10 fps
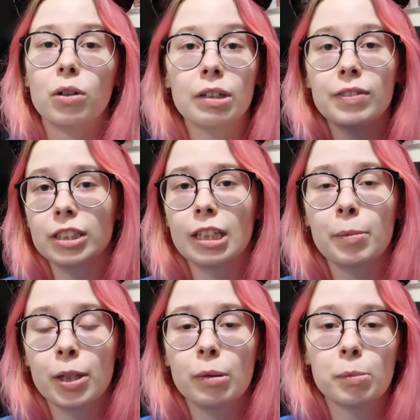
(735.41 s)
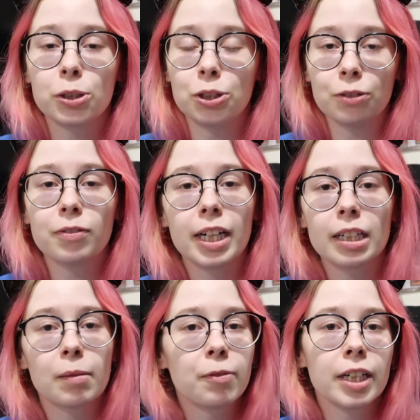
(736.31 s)
or even just let me know what books you
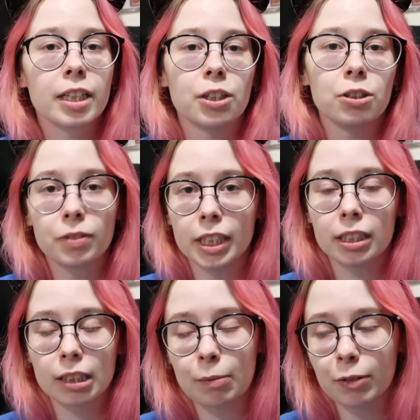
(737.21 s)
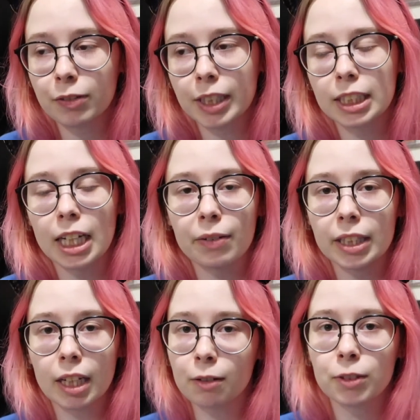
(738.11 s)
find comforting that you read as comfort reads. I
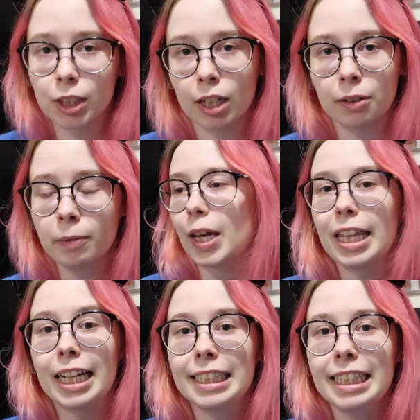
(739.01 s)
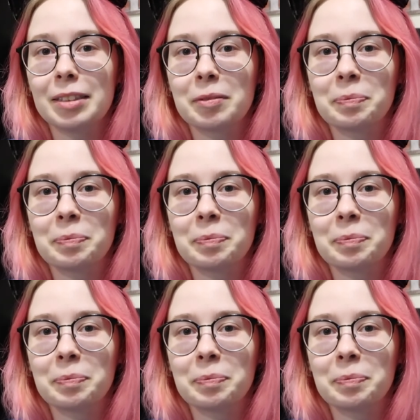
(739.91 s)
would love to know. And that is it.